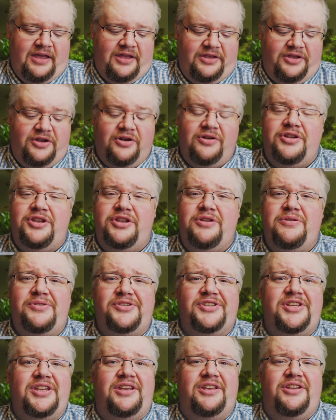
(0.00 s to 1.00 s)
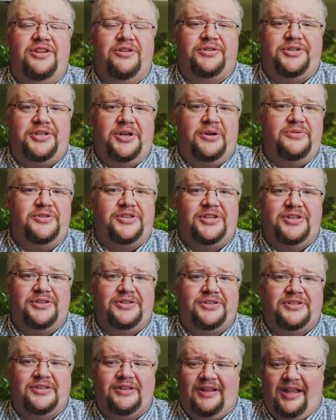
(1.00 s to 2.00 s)
you're using your
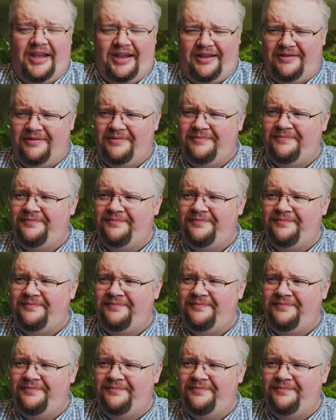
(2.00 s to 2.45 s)
doses like